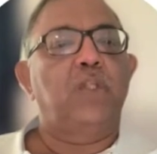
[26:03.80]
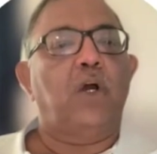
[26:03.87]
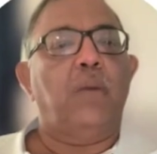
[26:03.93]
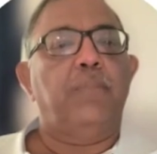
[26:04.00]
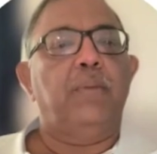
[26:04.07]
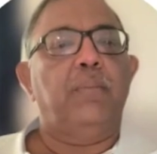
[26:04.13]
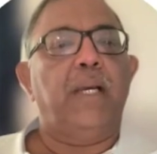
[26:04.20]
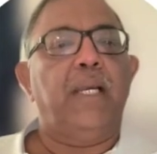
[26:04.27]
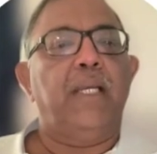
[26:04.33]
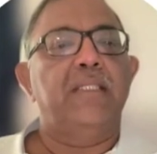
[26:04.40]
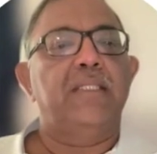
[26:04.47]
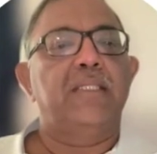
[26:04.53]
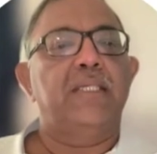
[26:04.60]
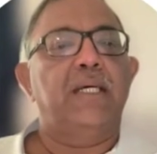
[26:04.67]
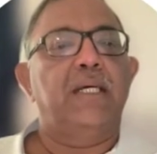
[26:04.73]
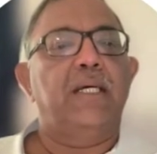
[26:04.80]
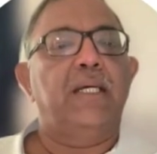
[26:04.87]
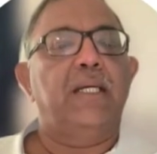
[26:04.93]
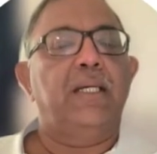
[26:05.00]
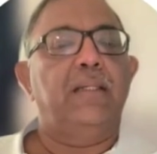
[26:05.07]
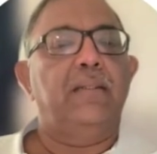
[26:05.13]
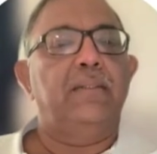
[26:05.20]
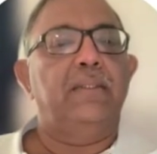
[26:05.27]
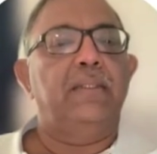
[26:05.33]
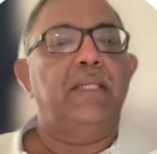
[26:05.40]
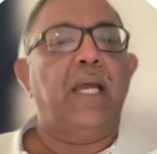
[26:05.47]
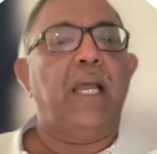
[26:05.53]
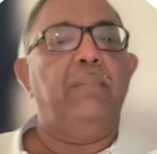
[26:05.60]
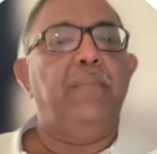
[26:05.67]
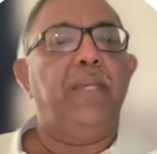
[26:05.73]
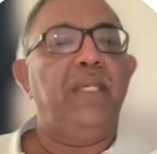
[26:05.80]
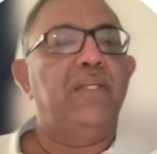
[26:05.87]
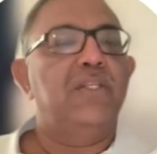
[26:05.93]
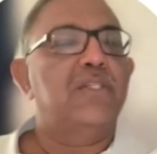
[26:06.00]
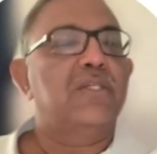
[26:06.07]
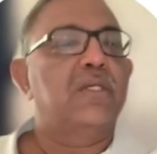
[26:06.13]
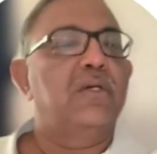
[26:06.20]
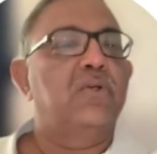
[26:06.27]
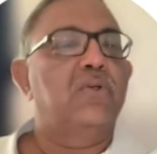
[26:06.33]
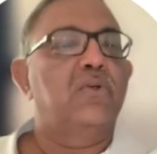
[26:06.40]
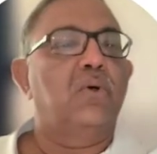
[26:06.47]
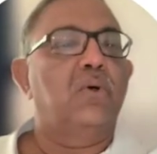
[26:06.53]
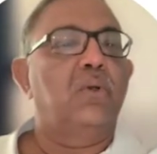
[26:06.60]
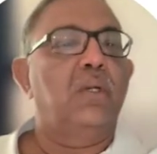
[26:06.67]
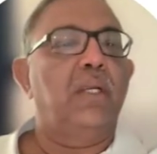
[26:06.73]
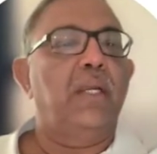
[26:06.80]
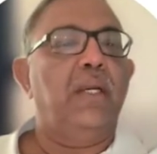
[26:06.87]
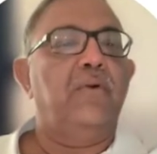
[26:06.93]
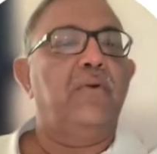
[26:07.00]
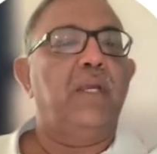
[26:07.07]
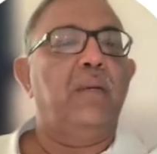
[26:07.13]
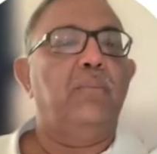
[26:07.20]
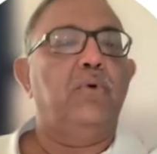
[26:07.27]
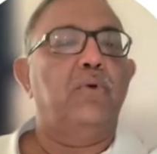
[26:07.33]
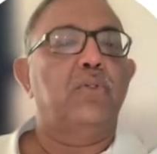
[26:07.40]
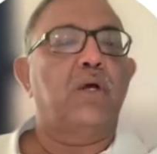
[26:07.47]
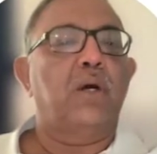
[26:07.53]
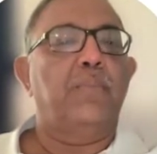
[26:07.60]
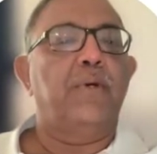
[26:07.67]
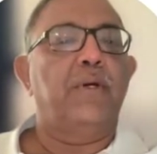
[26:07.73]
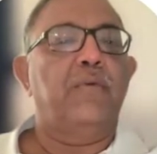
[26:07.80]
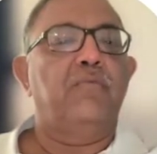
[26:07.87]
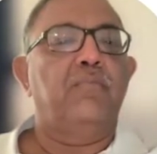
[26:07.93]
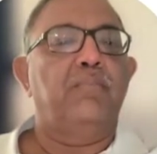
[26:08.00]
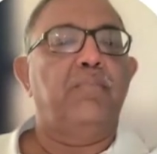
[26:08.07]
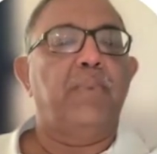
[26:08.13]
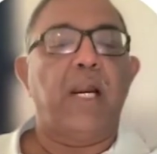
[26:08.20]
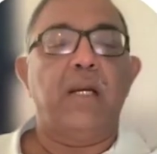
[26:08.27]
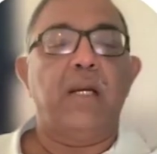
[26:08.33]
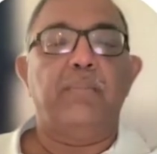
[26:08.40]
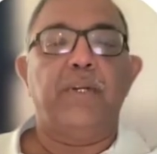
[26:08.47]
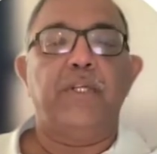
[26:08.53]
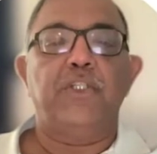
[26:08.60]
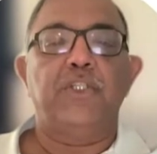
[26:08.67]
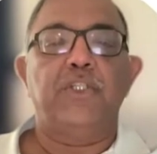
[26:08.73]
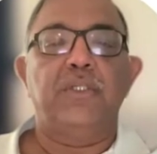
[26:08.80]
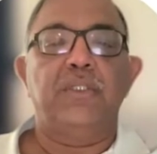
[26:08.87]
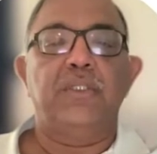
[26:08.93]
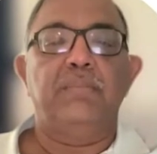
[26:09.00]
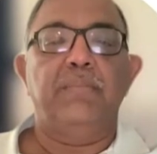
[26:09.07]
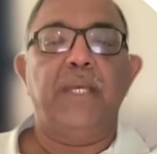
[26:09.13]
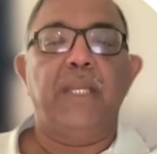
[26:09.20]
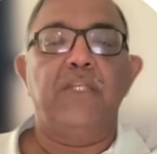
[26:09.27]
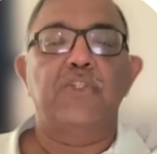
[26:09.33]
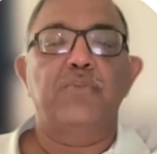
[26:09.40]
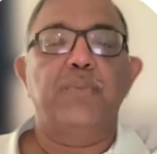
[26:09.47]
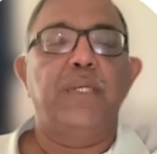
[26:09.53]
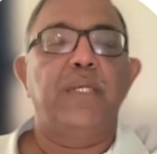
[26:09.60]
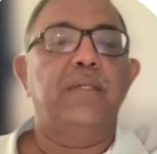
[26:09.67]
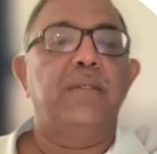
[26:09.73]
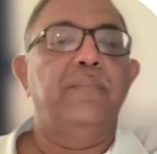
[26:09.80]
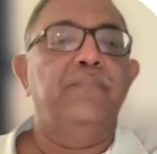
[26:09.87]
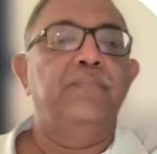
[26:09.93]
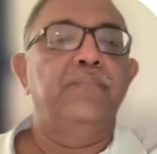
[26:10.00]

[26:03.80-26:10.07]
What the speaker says: optimize diabetes control, intra and postoperative blood pressures management